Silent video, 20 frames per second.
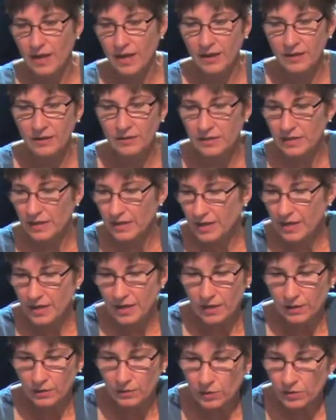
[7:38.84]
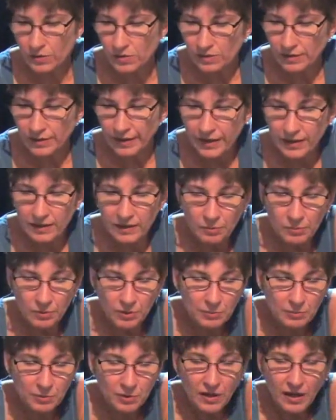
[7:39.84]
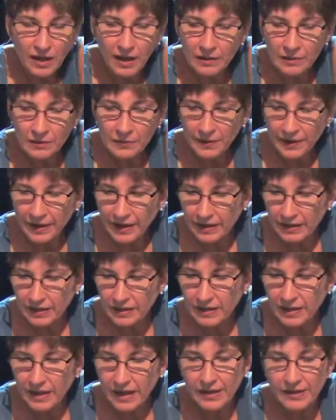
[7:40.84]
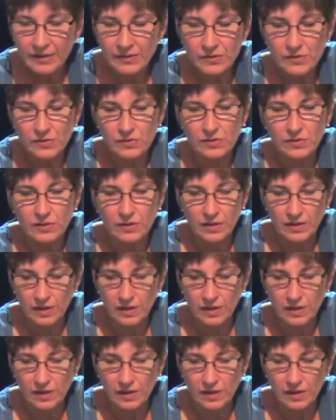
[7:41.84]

And looks like the purple color has